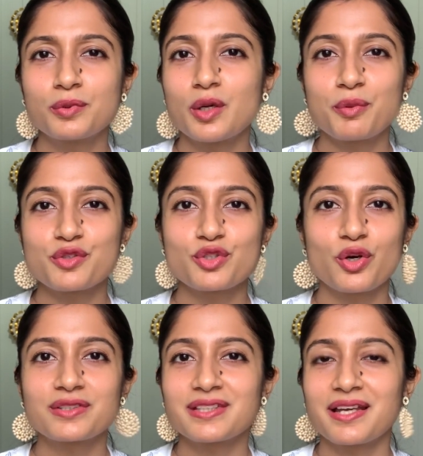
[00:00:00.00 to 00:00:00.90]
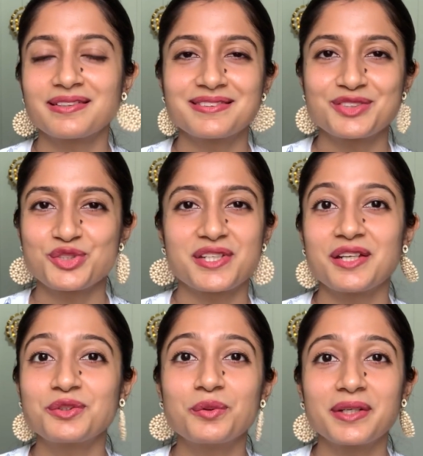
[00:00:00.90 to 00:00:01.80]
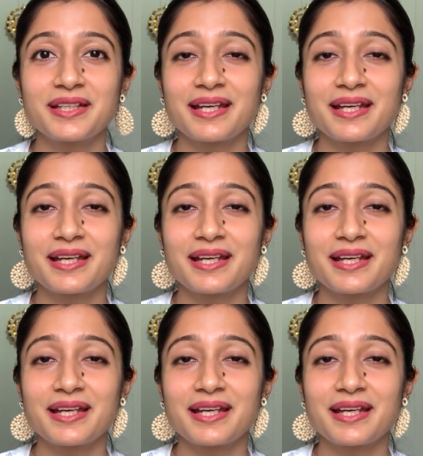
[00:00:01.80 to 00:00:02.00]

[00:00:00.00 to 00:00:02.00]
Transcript: pull up your socks and just get going,